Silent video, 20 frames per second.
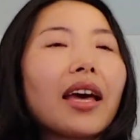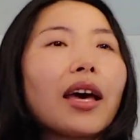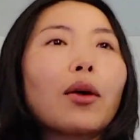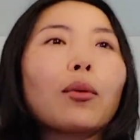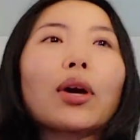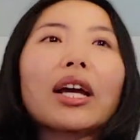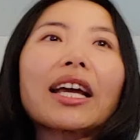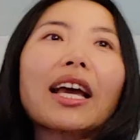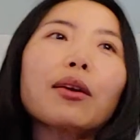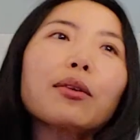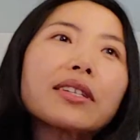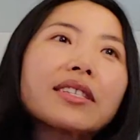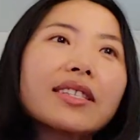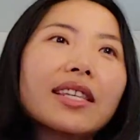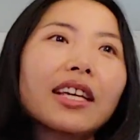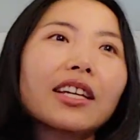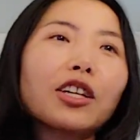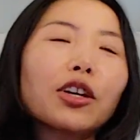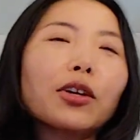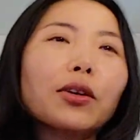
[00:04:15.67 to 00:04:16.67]
When I was
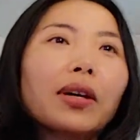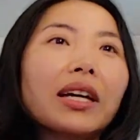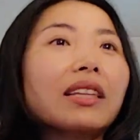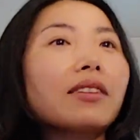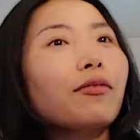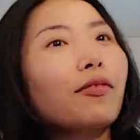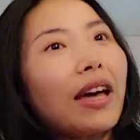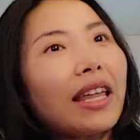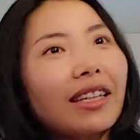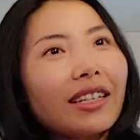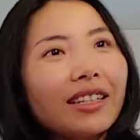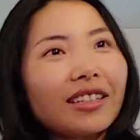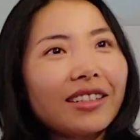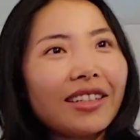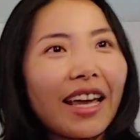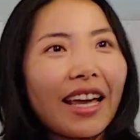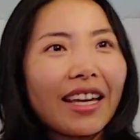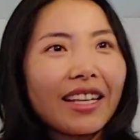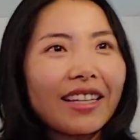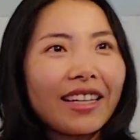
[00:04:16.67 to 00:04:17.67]
single and finally
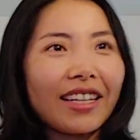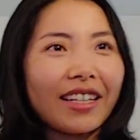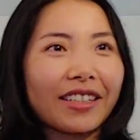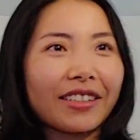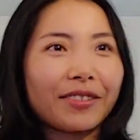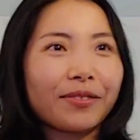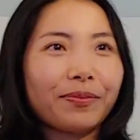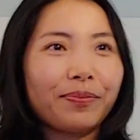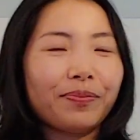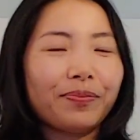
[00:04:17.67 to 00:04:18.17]
dating,